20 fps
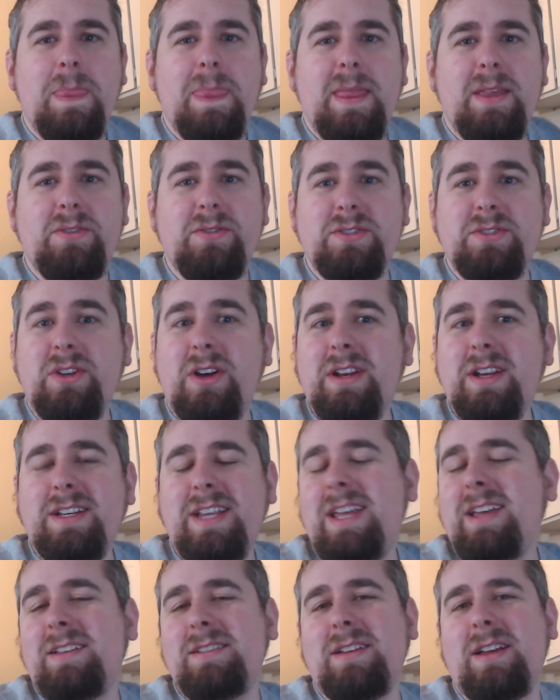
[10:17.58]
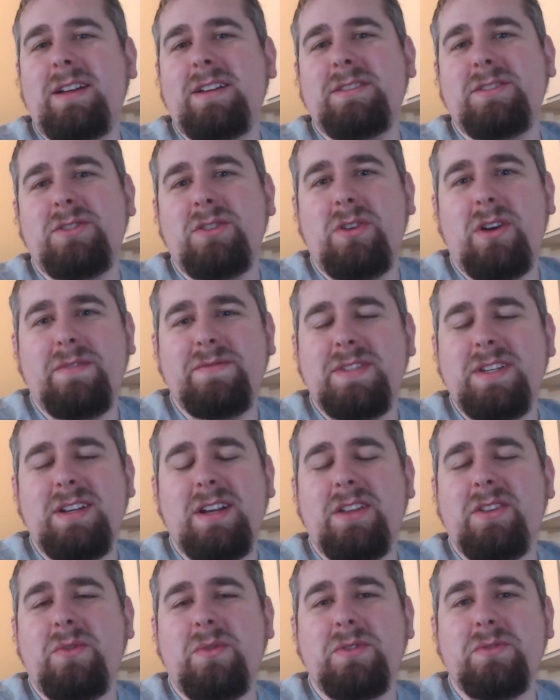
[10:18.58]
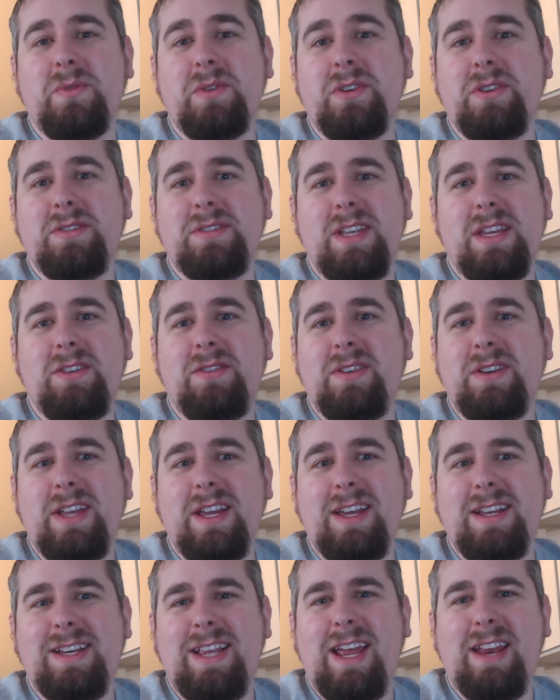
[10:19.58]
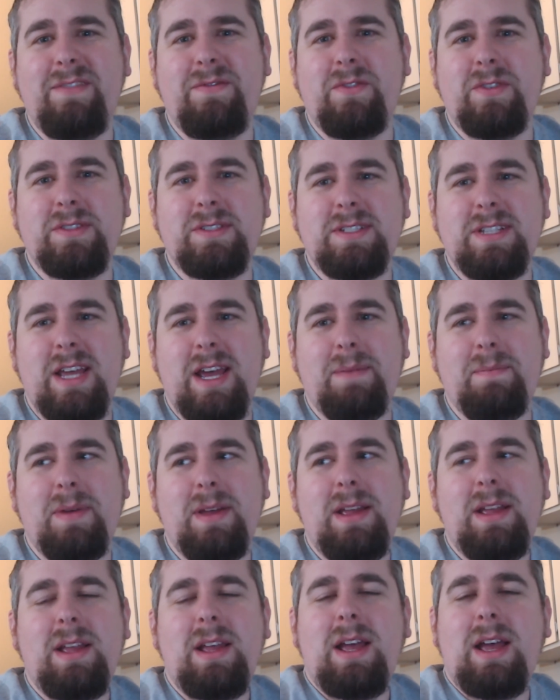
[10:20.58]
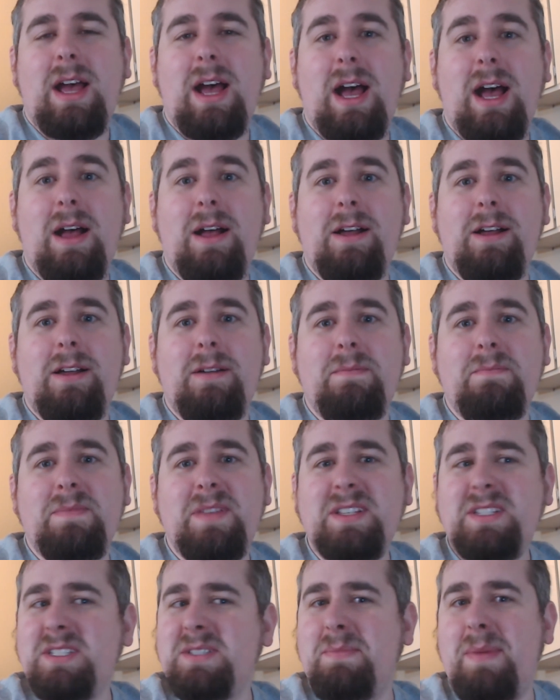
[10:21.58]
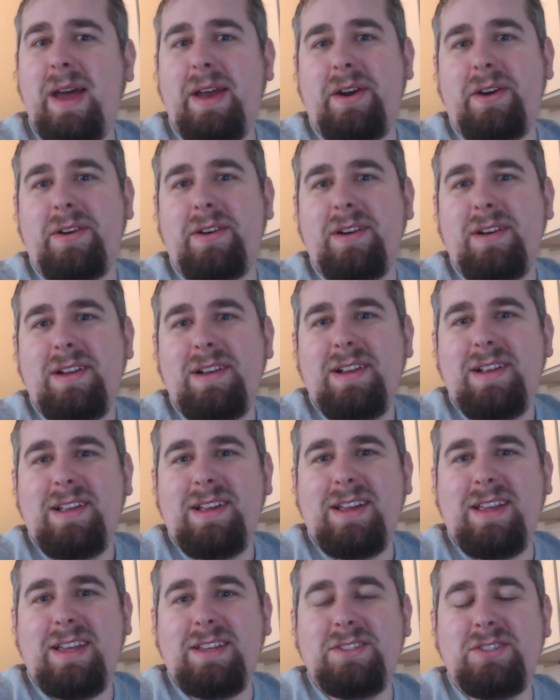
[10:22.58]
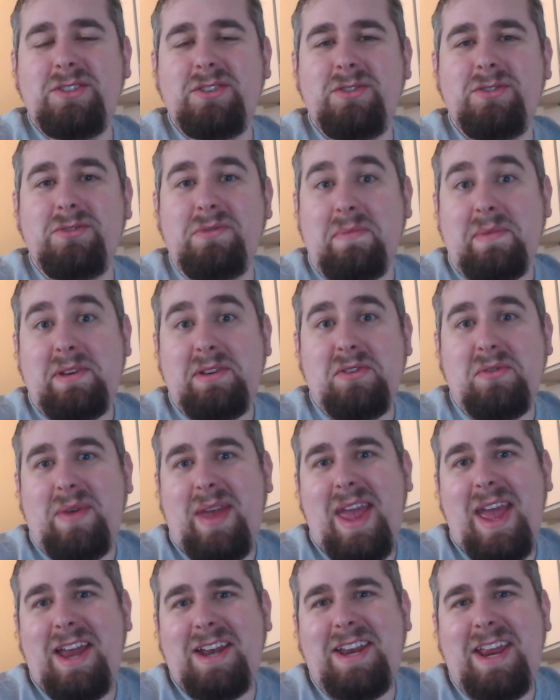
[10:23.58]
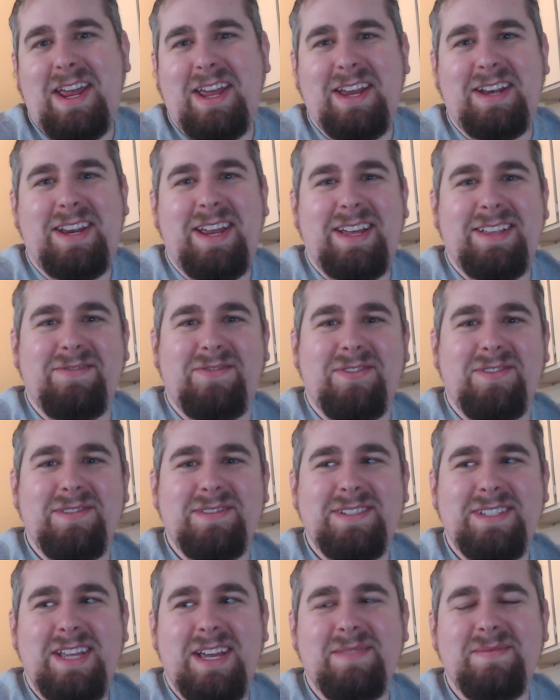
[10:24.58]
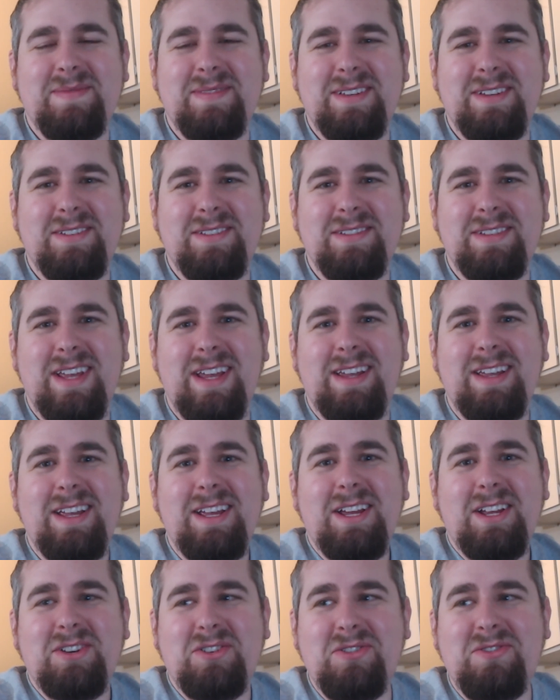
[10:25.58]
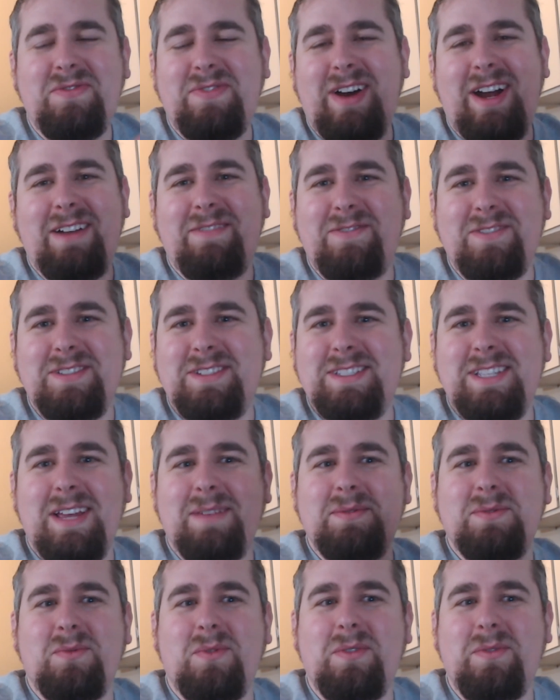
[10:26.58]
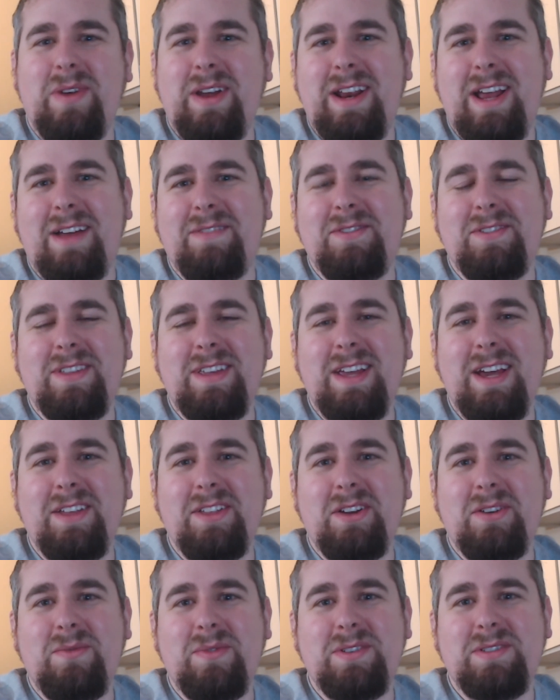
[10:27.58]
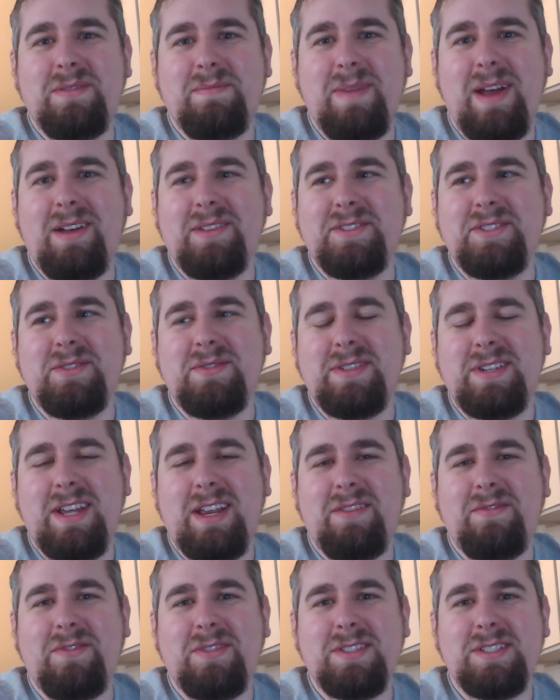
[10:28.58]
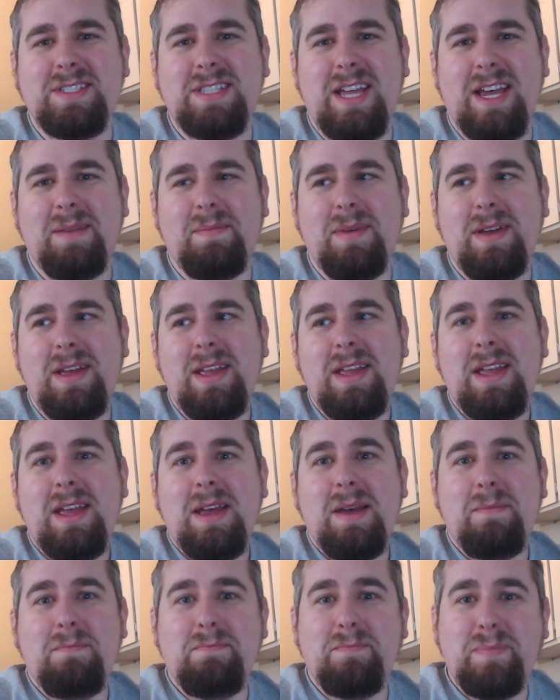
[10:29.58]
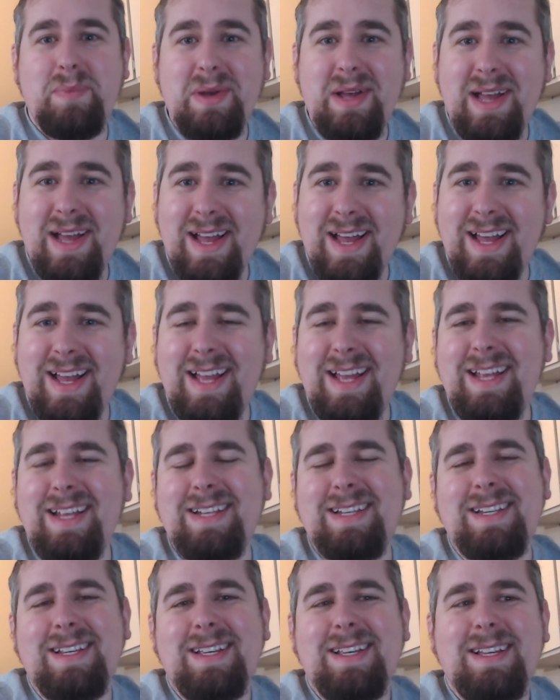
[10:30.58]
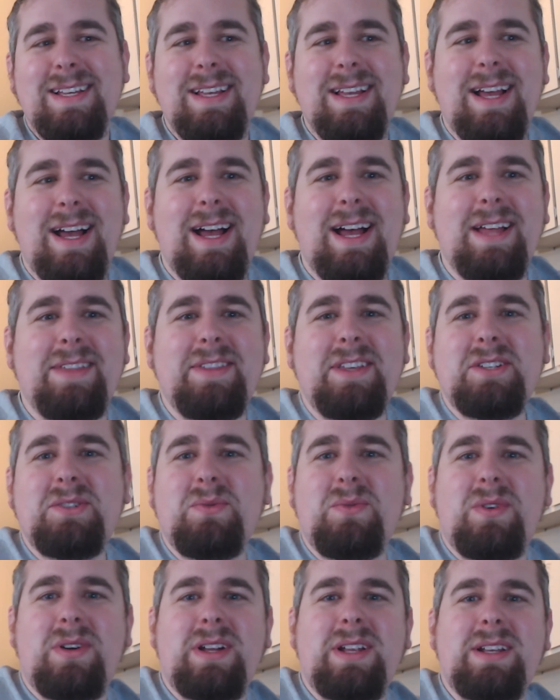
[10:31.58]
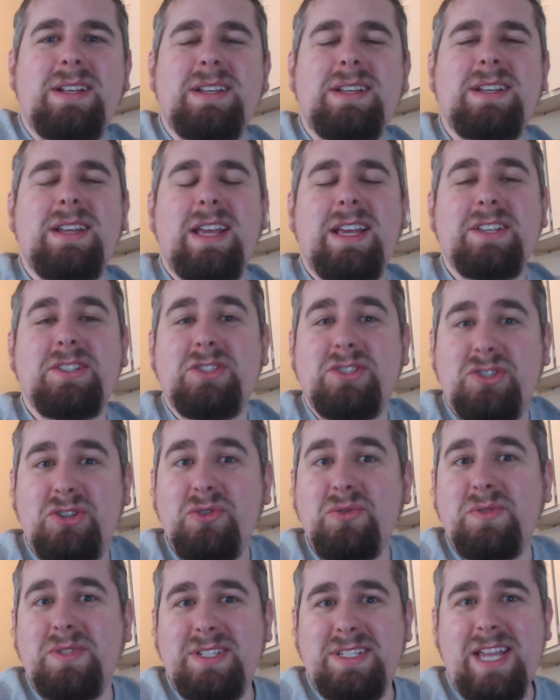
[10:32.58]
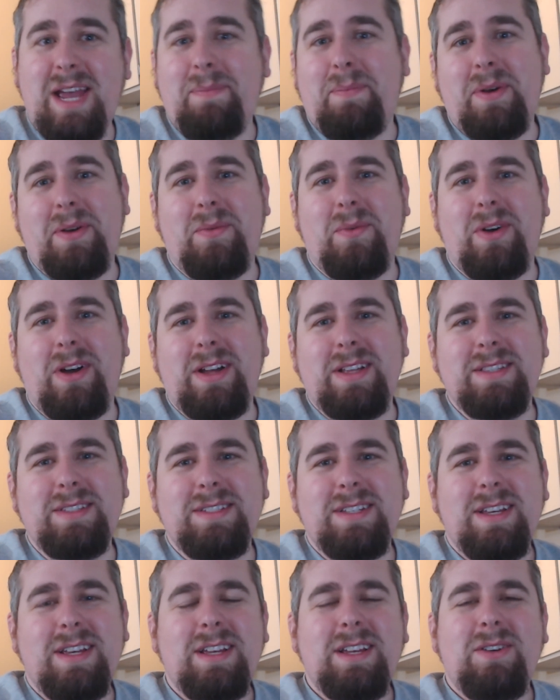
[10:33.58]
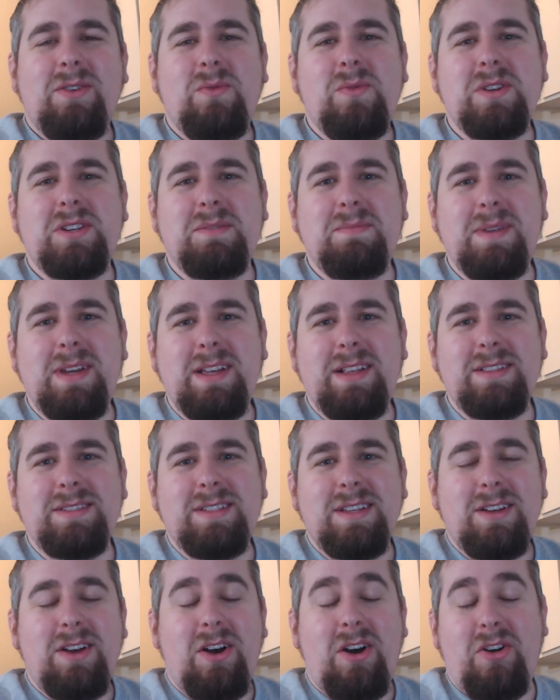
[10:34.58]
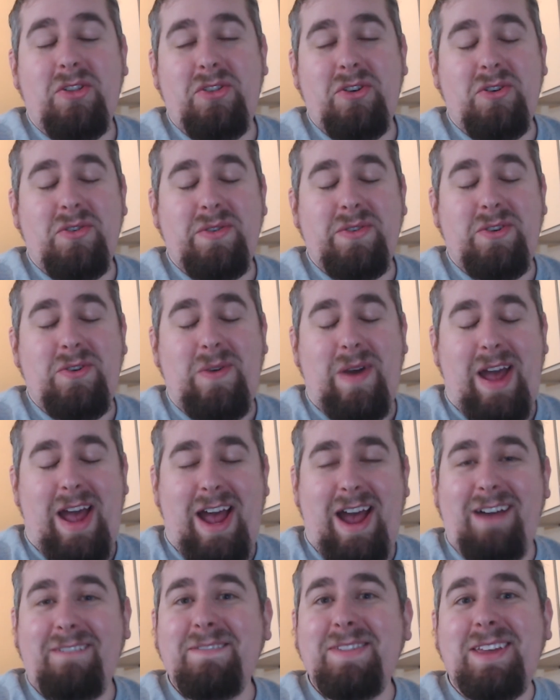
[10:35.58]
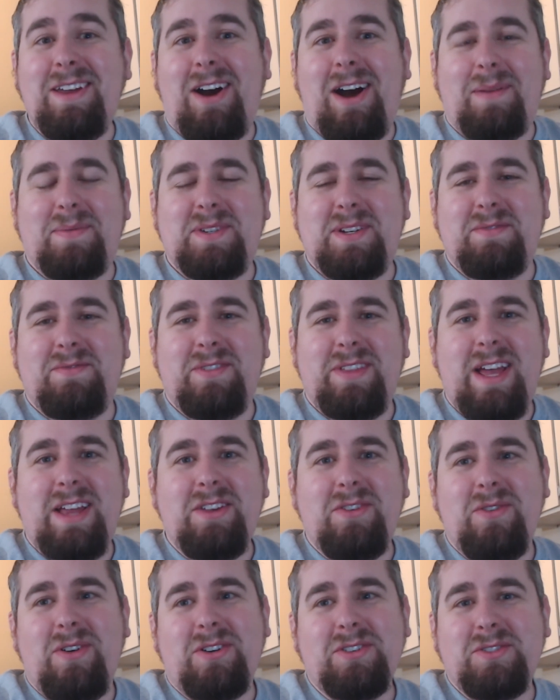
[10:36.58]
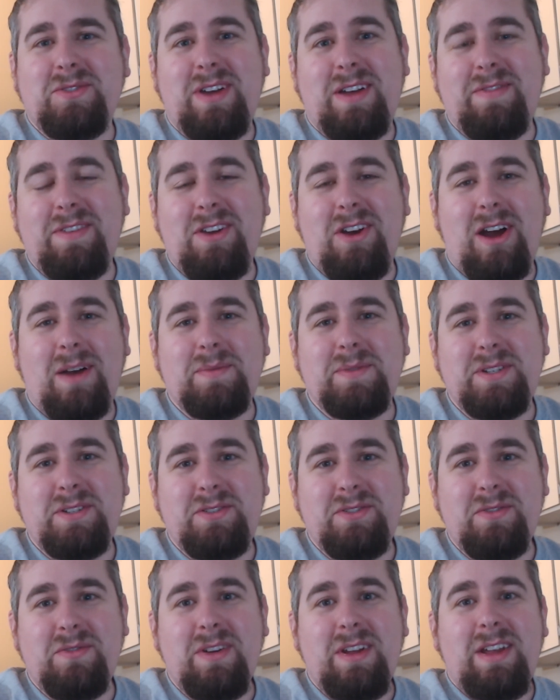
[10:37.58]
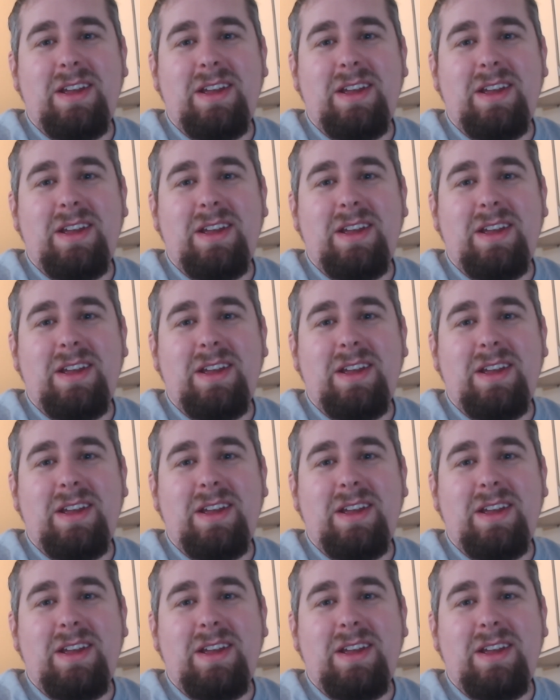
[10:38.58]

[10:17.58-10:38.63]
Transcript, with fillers: So it's not a ten. Uh, so I've seen other ones where you say you can take a ten-foot step. Um, this is better because you I mean you can take a 10 foot step you can take two five foot steps one right after the other which amounts to a 10 foot step but um, this one is two separate ones which means although you have the option for that you also have the option to